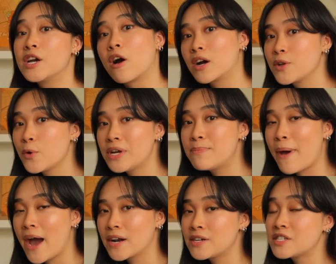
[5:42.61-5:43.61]
cardioid
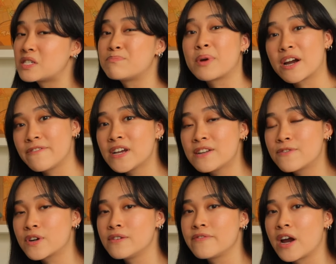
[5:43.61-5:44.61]
pattern is perfect
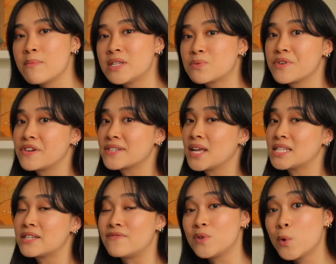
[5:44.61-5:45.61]
for environments where there's
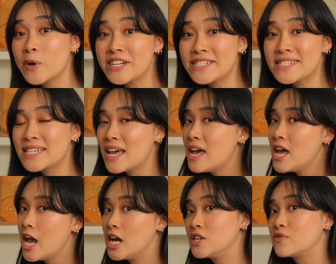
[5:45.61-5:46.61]
lots of noise
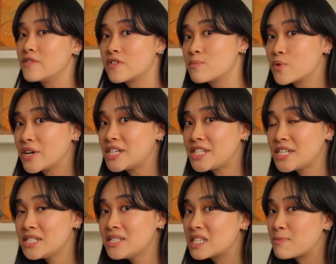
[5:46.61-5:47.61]
and
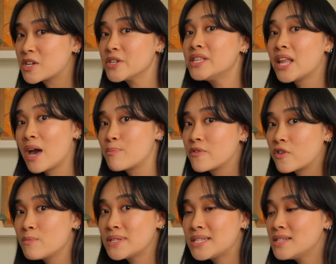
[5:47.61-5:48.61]
reverberation, especially in live
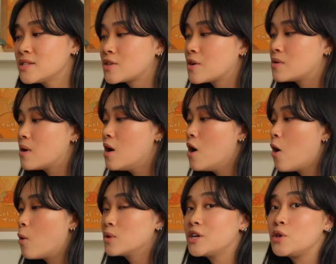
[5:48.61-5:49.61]
performances, so
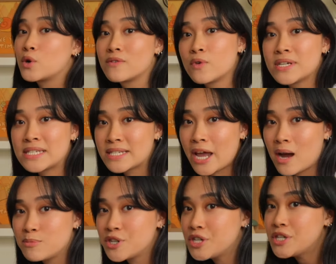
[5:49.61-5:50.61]
only your voice is
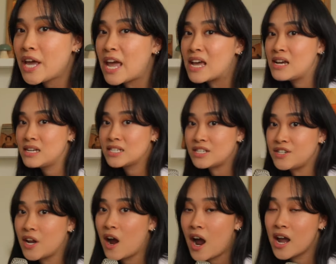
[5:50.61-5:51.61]
captured and
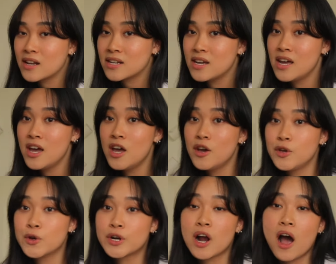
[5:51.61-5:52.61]
not
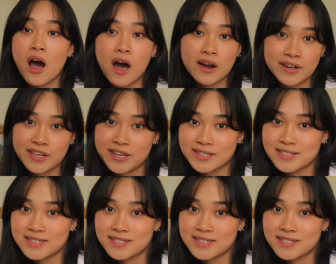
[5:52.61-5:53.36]
your audience.